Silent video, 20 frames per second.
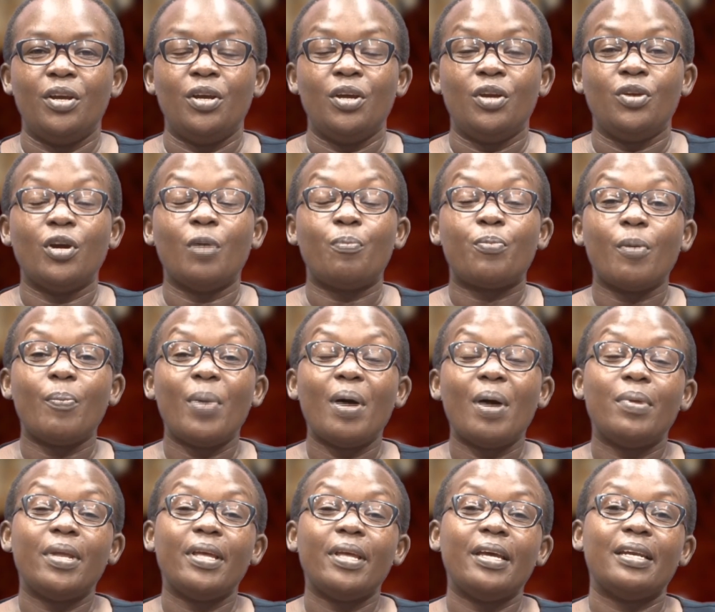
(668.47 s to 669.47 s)
You're
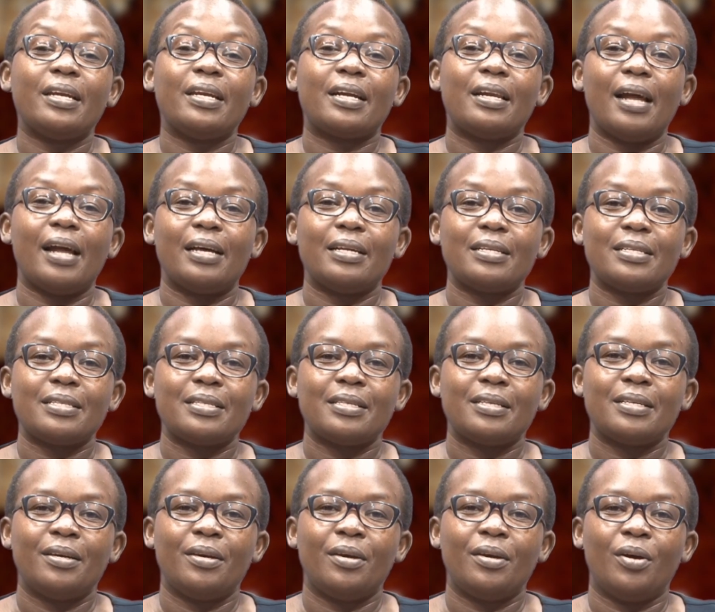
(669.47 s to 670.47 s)
probably in class,
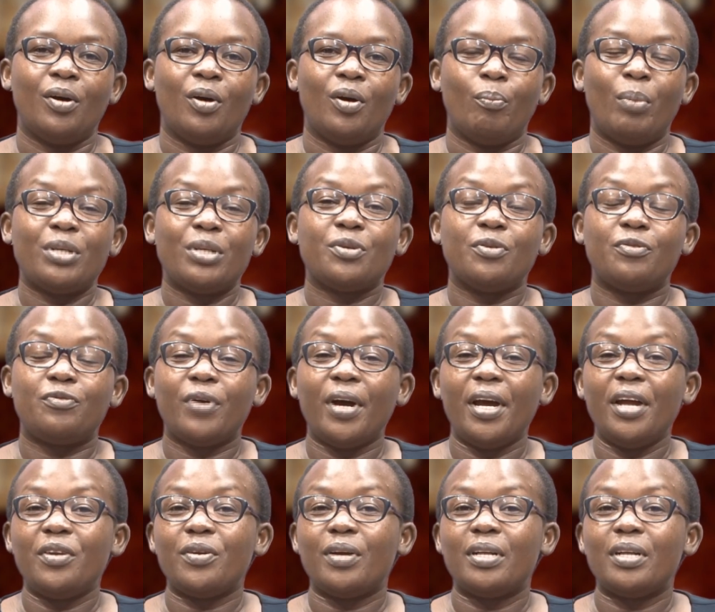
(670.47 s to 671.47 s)
but you
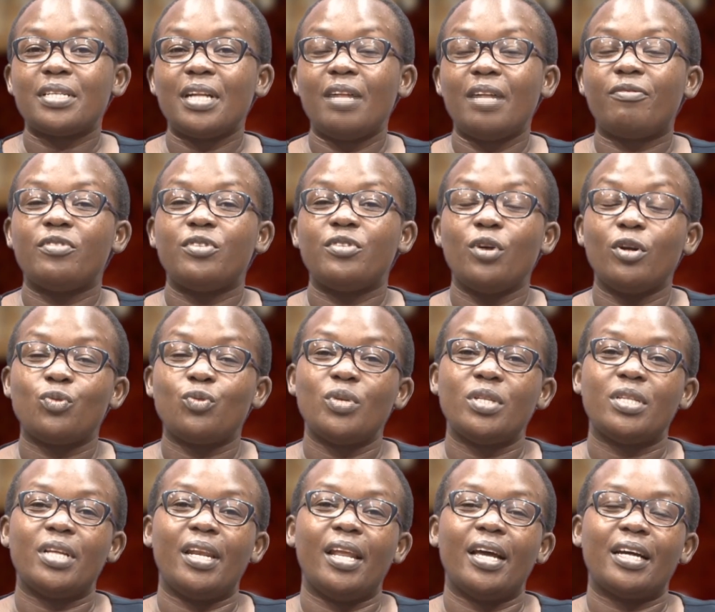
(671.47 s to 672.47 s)
find yourself not with
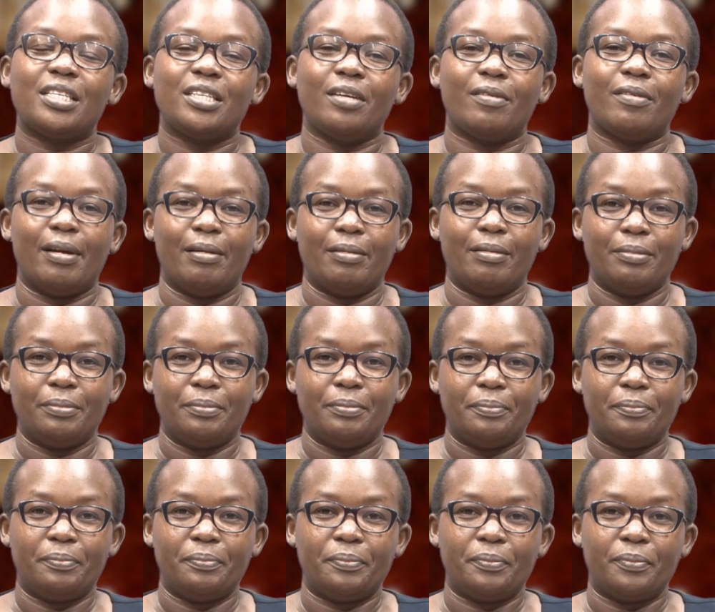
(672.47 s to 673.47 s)
the lecturer
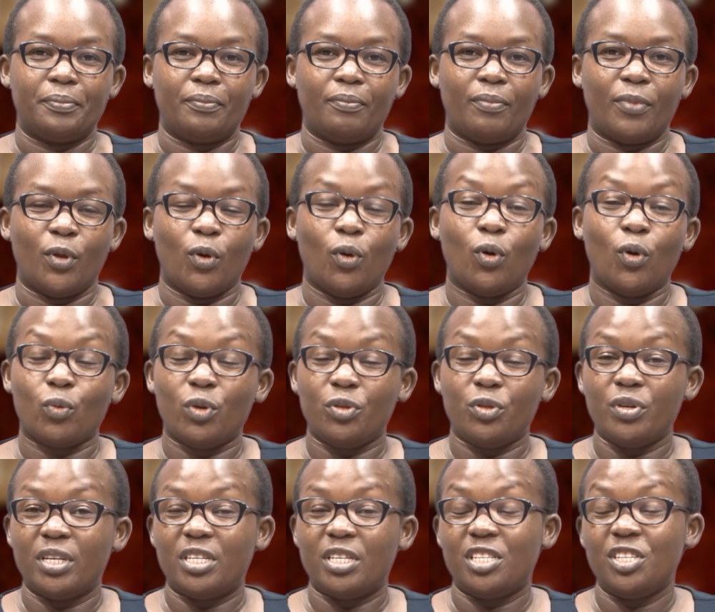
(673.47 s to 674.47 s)
or with
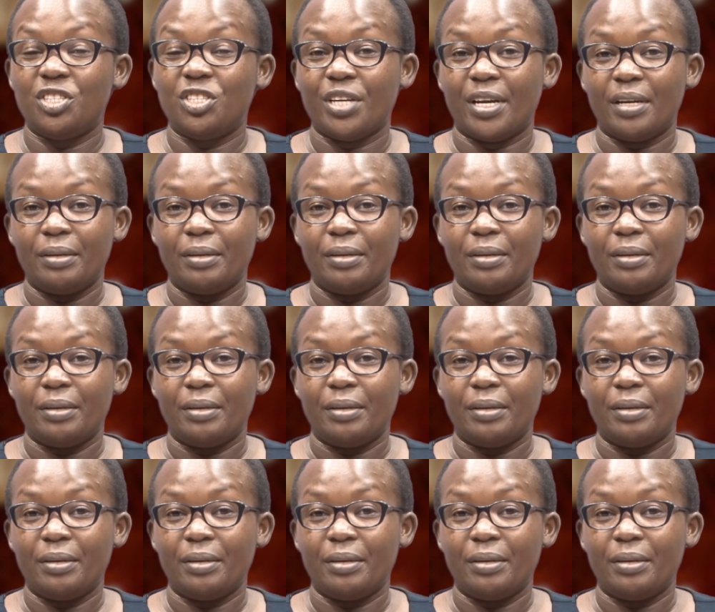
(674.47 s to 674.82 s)
your teacher.